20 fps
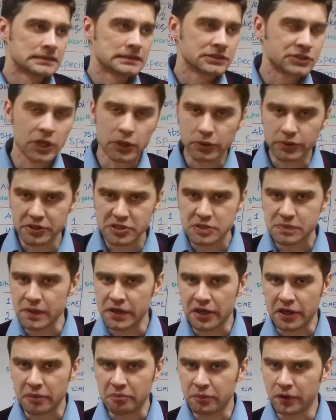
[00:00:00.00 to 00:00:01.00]
generally
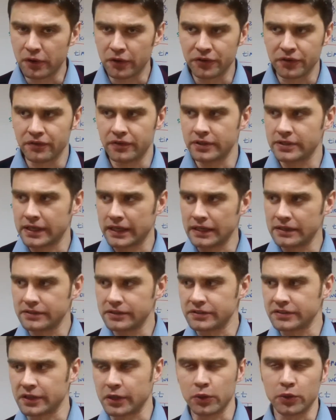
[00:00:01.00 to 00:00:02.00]
speaking, both of the
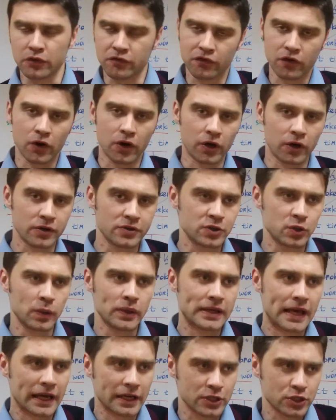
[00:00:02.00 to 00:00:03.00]
tenses, they refer to
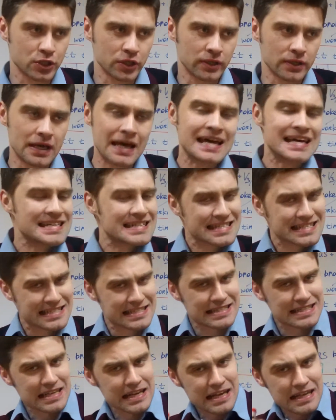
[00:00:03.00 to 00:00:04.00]
an action
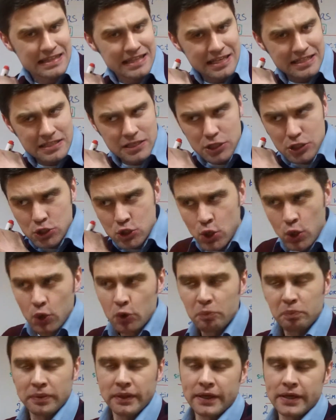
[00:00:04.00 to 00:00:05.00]
that
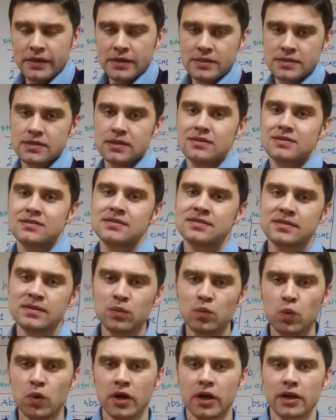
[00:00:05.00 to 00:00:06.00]
took place
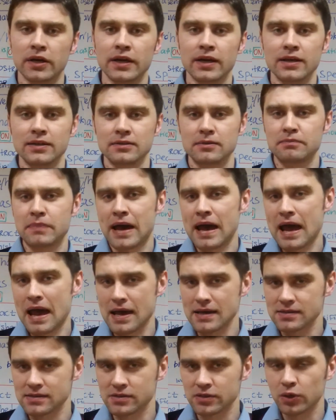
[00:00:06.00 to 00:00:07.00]
somewhere in the
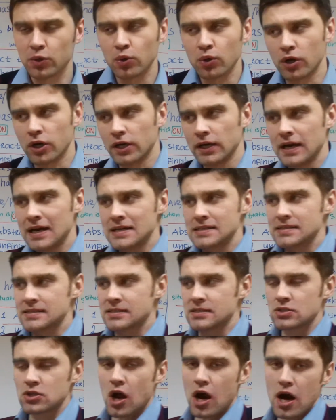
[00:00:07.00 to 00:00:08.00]
past or
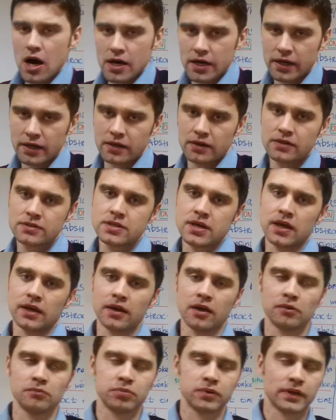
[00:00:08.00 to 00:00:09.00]
started
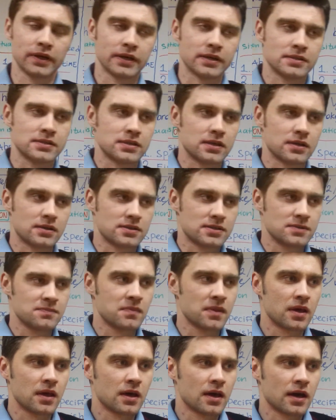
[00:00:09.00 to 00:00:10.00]
taking places